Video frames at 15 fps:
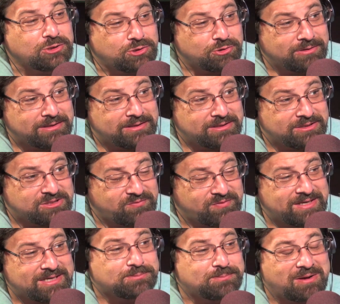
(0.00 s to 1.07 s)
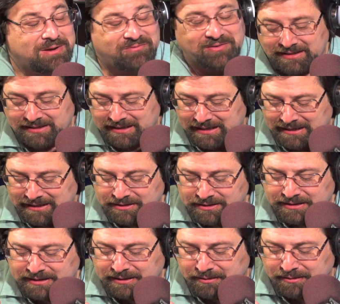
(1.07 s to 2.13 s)
during this feast. Matter of fact,
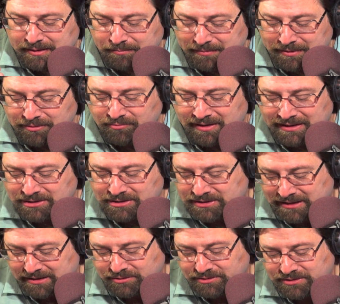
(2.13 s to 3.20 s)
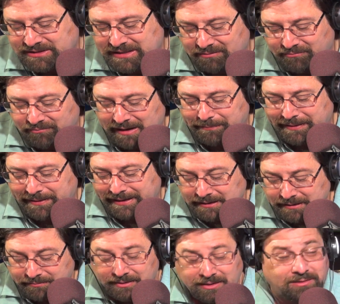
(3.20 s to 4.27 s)
the Midrash tells us that Rabbi
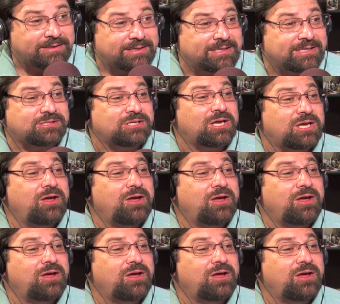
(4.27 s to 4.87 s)
Gamliel, his